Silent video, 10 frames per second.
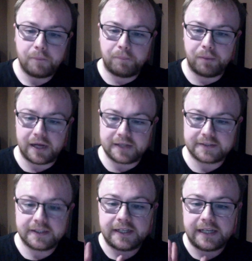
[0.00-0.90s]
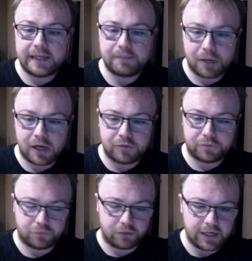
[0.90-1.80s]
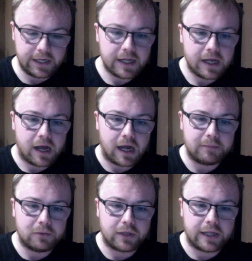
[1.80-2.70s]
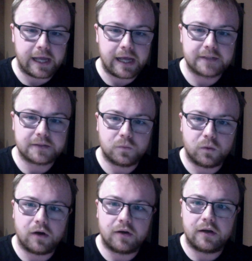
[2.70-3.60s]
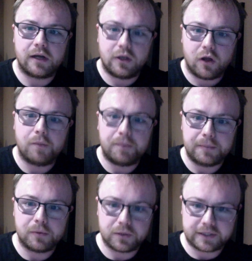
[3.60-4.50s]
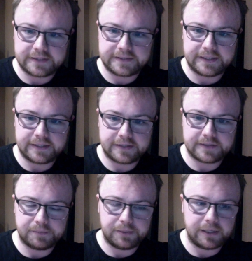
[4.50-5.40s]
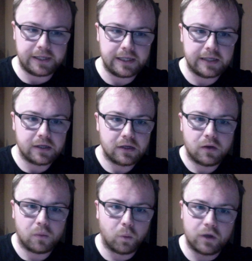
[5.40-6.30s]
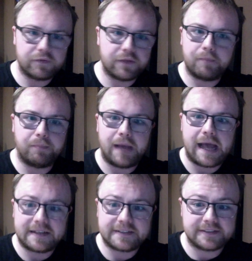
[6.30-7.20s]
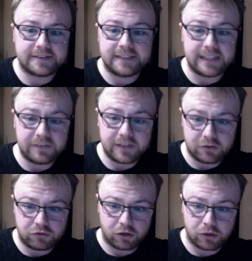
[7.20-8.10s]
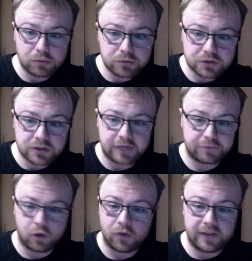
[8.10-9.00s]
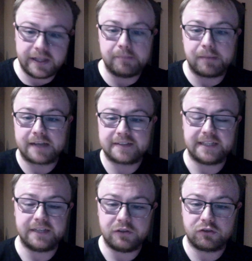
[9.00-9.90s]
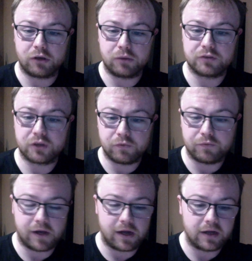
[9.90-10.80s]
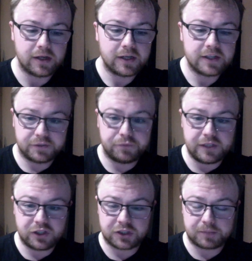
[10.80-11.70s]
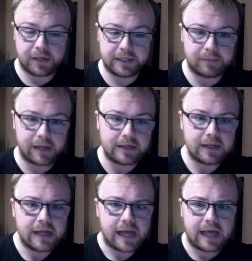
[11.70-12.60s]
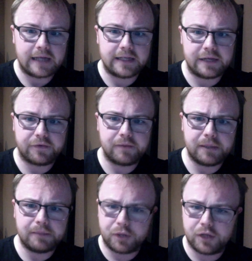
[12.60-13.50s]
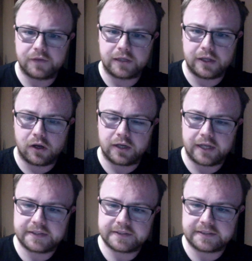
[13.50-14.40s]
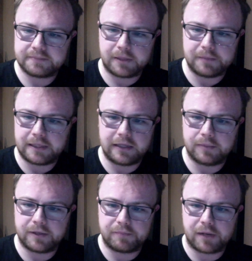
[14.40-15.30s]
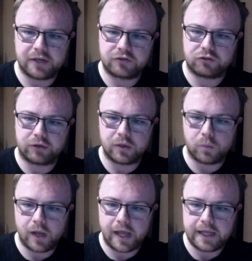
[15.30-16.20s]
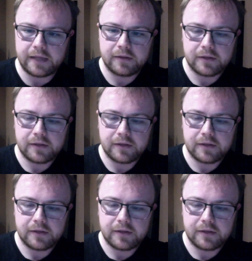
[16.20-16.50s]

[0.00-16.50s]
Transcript: But in part three, I'm looking at what a lot of people would consider to be one of the best TV shows, if not the best TV show so far to feature Spider-Man. And if I'm being perfectly honest, this might be a little bit of bias straight away,